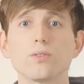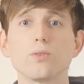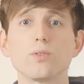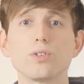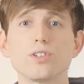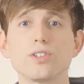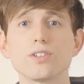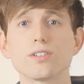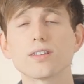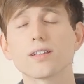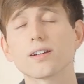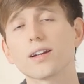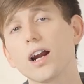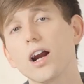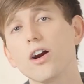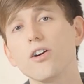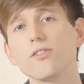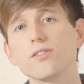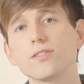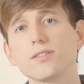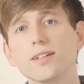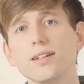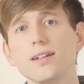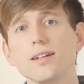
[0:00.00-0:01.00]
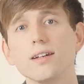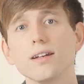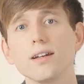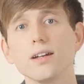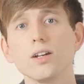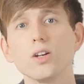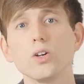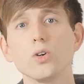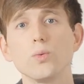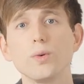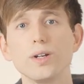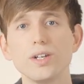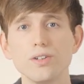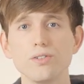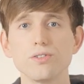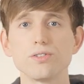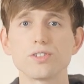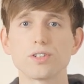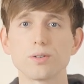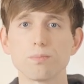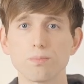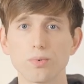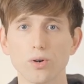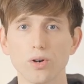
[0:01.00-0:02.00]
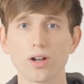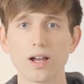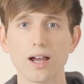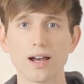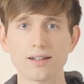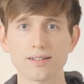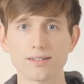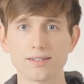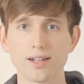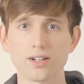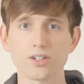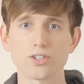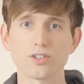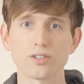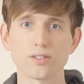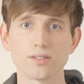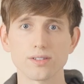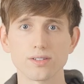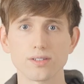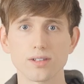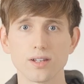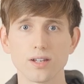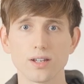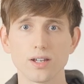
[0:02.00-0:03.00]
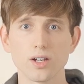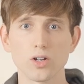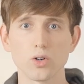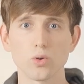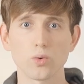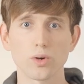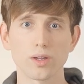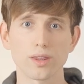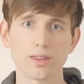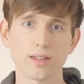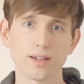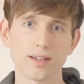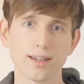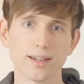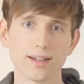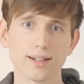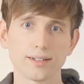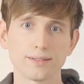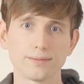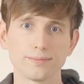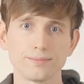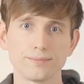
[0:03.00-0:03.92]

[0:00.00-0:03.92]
which is the currency we use to book our sessions with the gear.